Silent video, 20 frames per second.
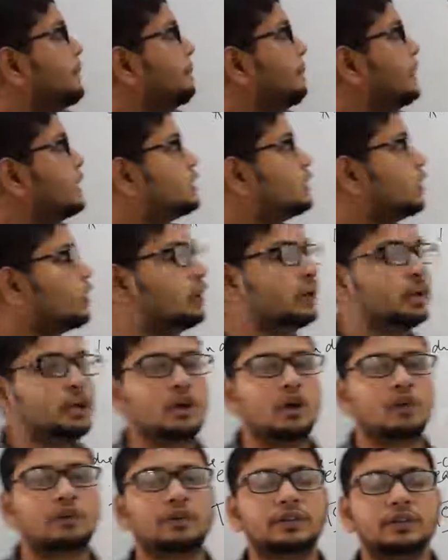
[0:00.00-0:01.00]

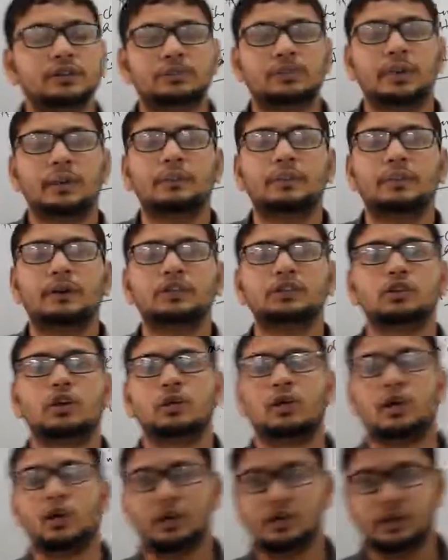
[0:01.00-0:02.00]
majority of its members
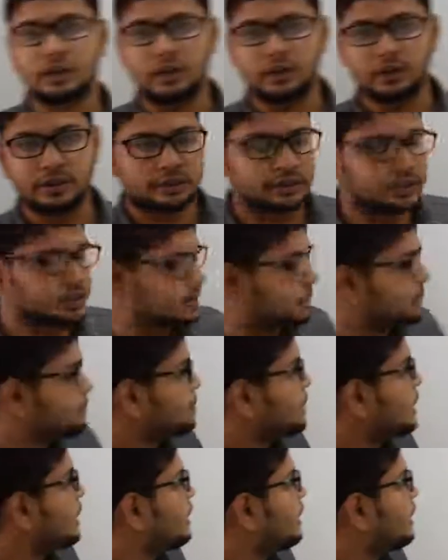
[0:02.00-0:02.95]
or its